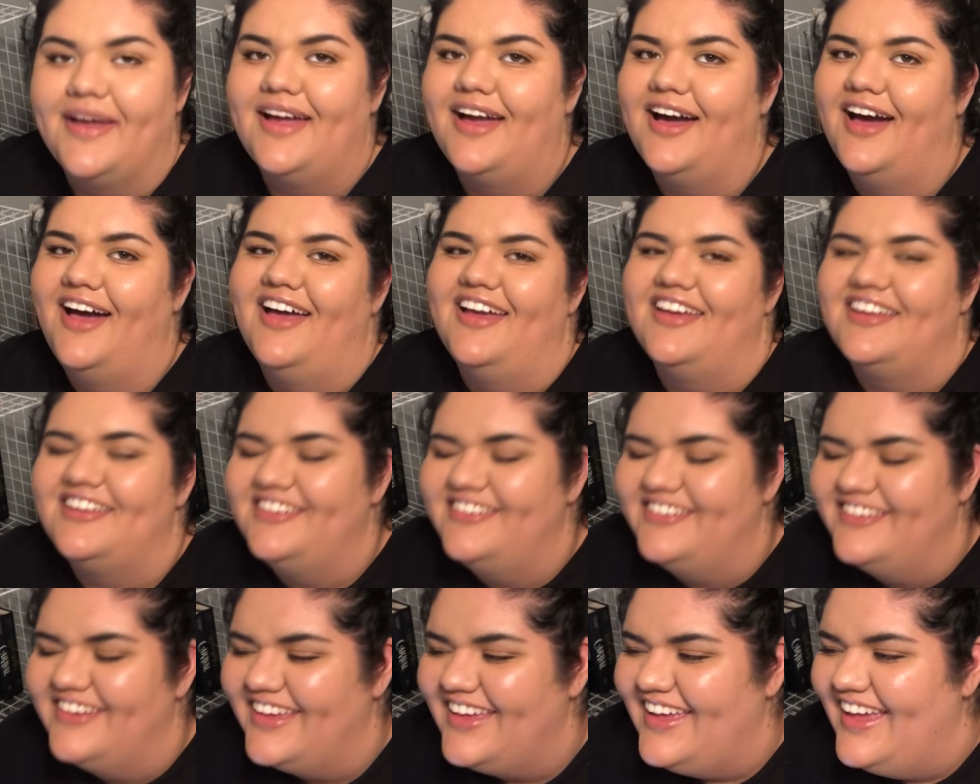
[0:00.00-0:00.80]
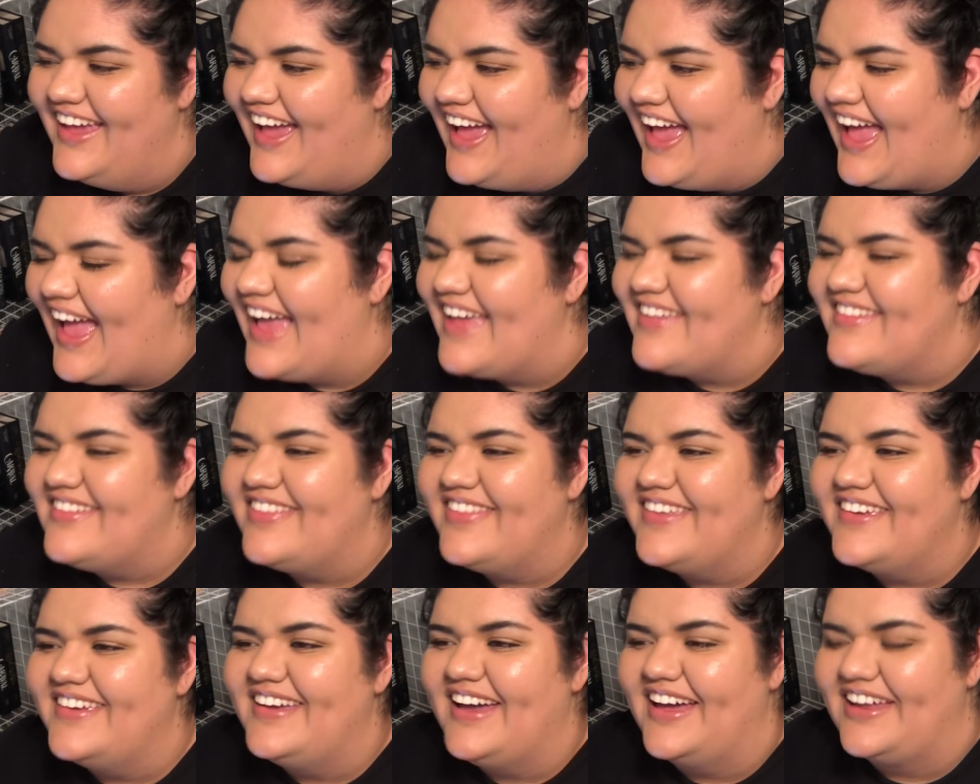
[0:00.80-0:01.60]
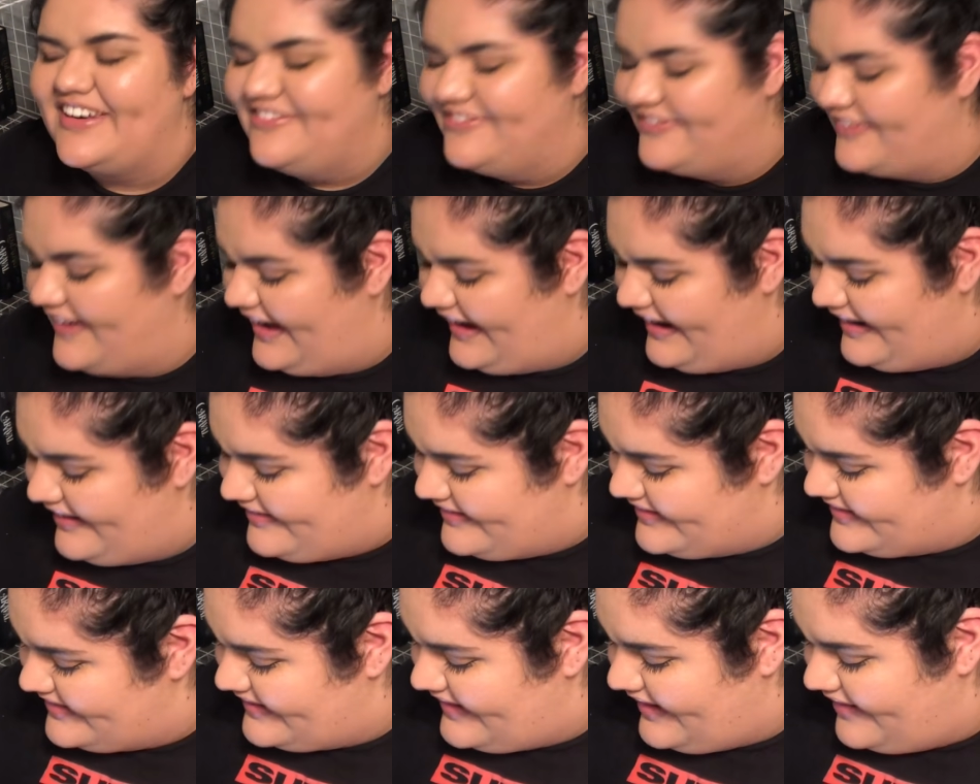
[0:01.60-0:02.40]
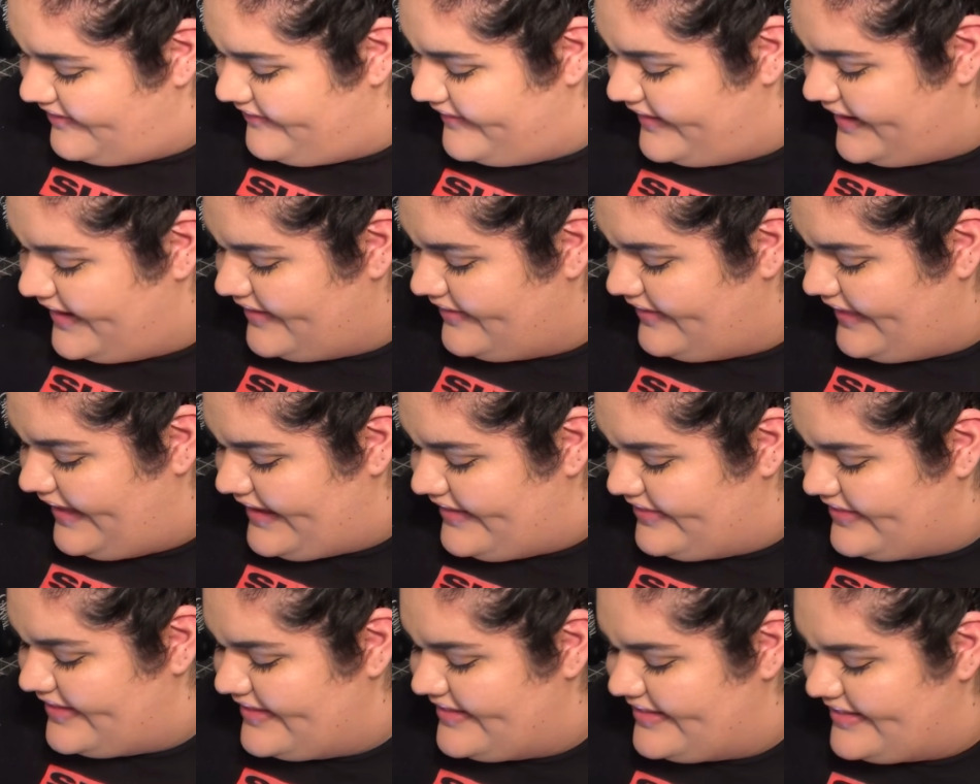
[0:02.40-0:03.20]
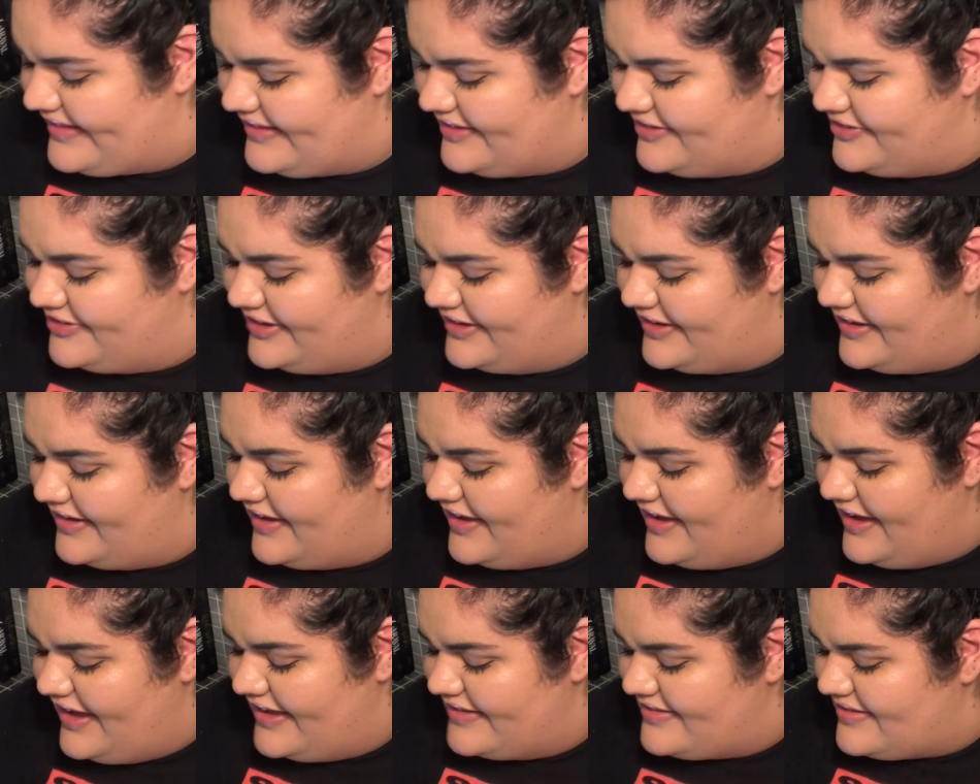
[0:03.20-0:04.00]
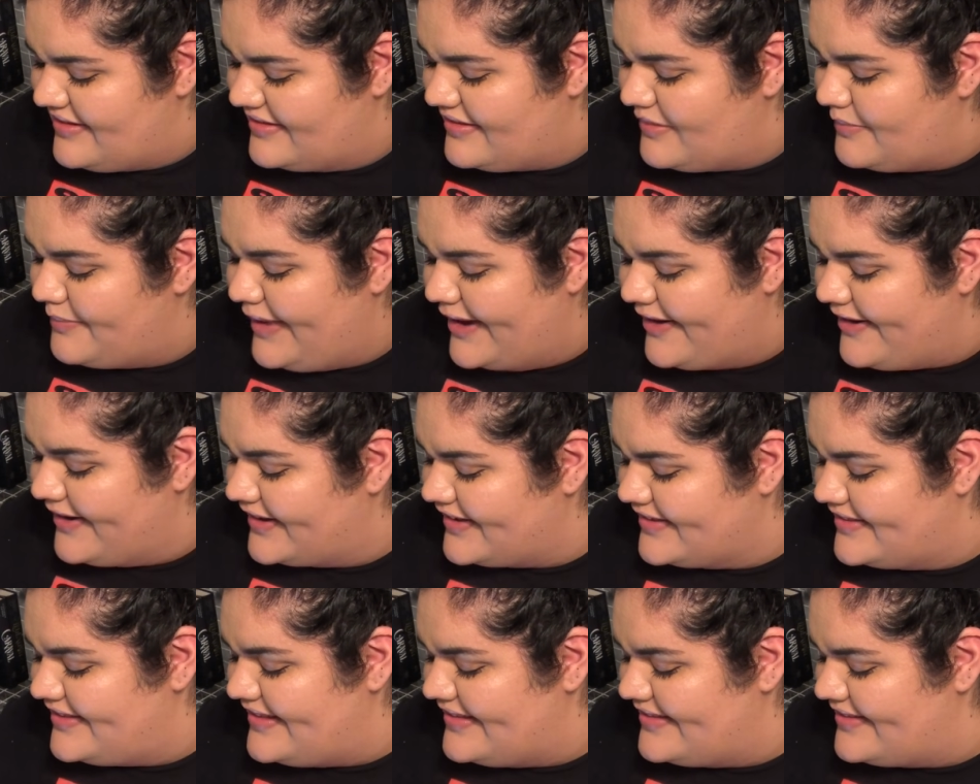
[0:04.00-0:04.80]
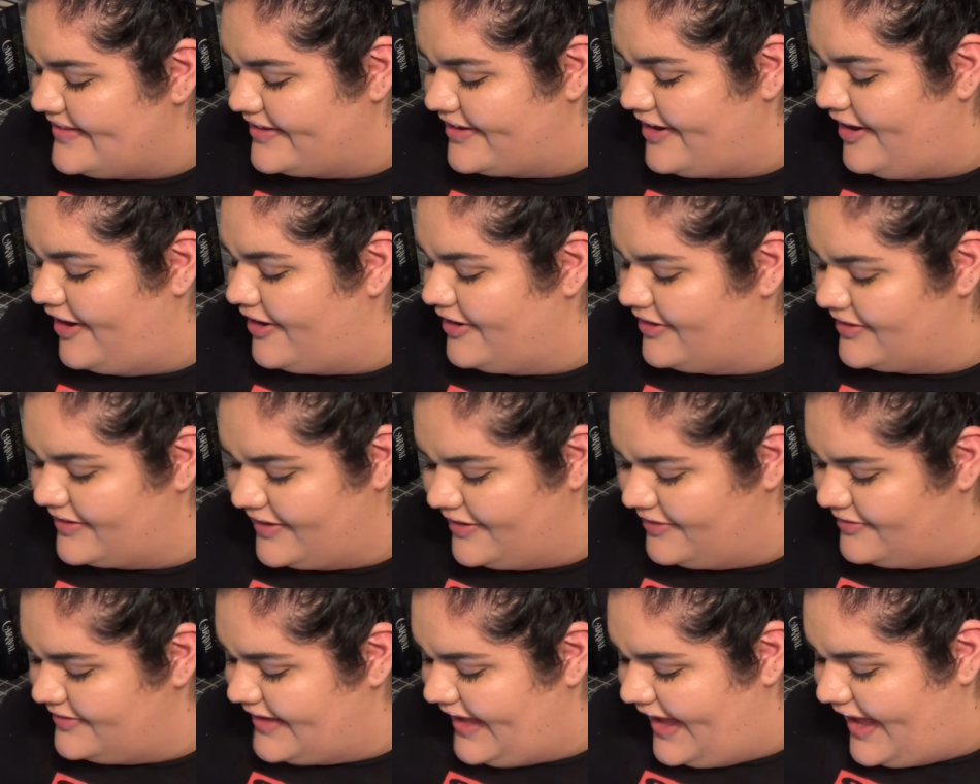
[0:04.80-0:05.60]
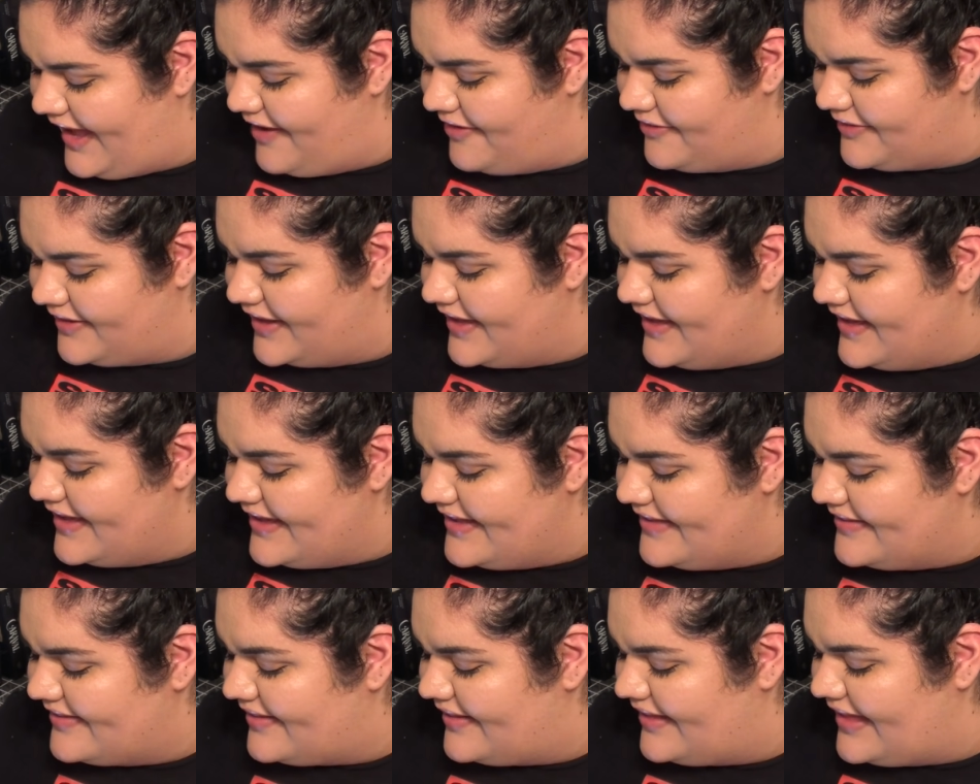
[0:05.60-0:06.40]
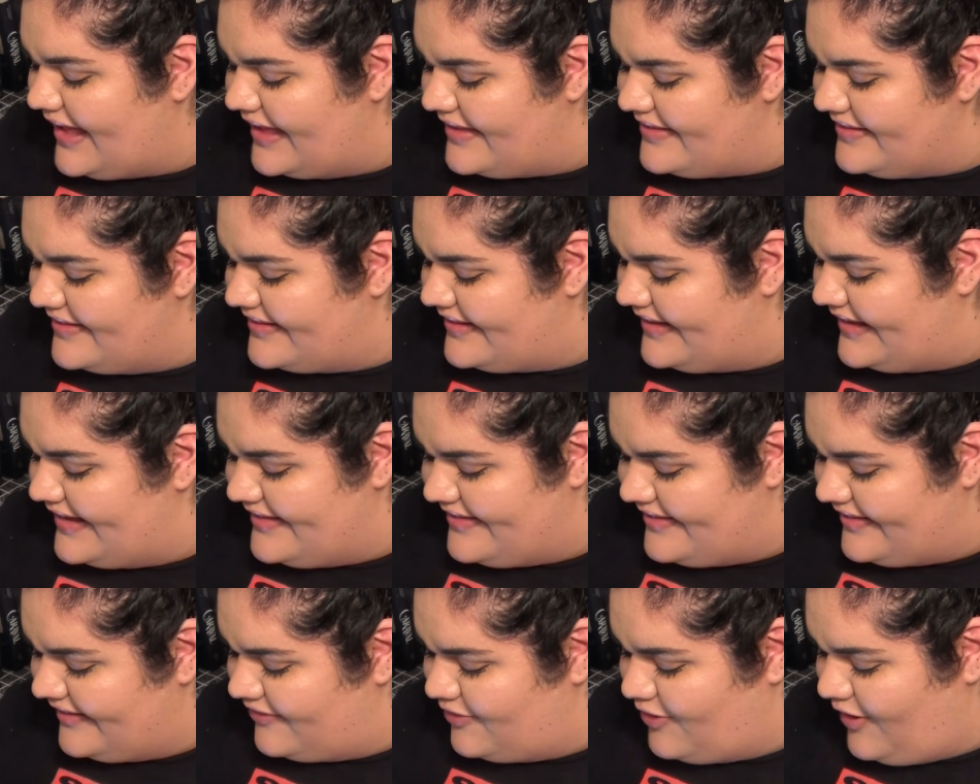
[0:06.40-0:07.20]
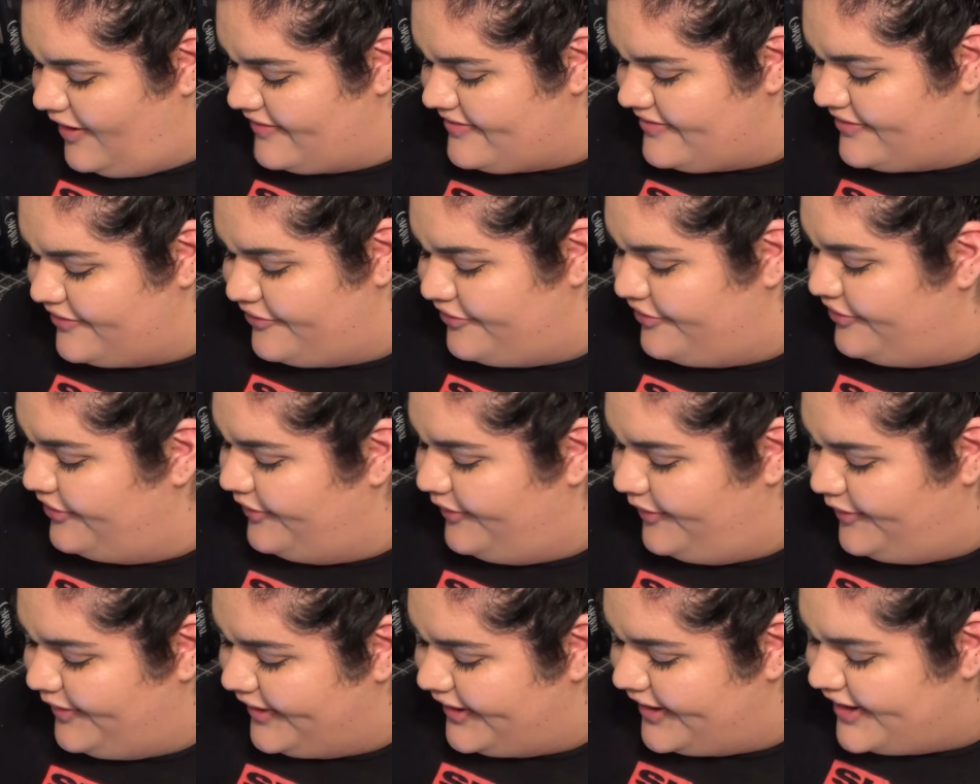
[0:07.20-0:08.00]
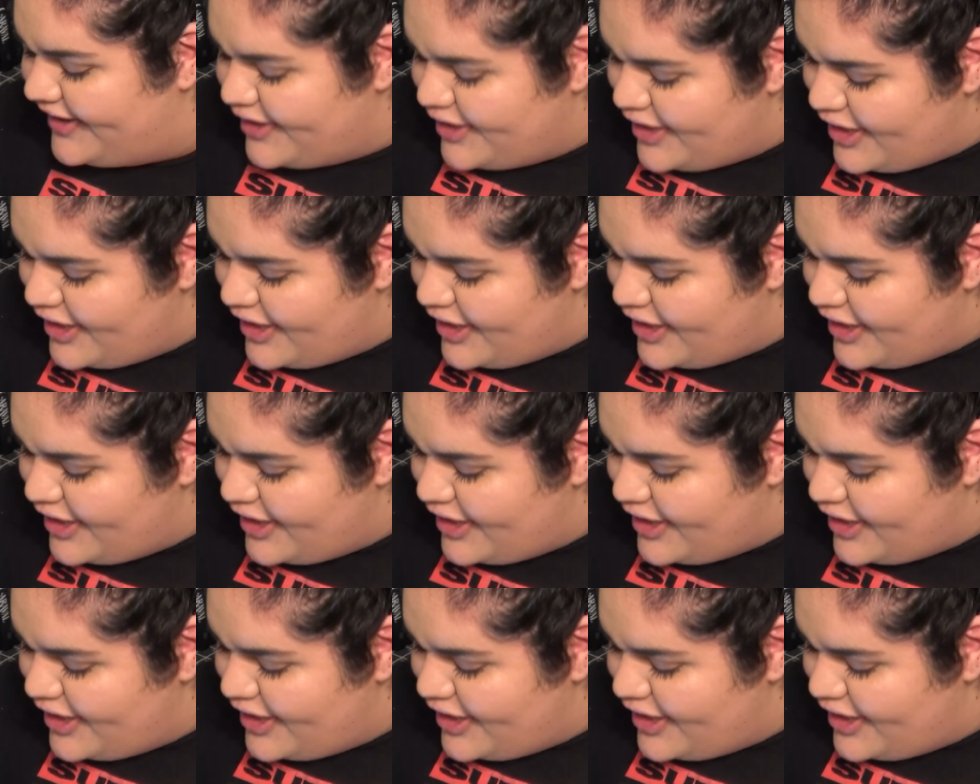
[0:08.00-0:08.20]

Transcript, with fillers: gosh. As the gunfire is going, like this she it says America sees a guard go down. His gun skids across the floor.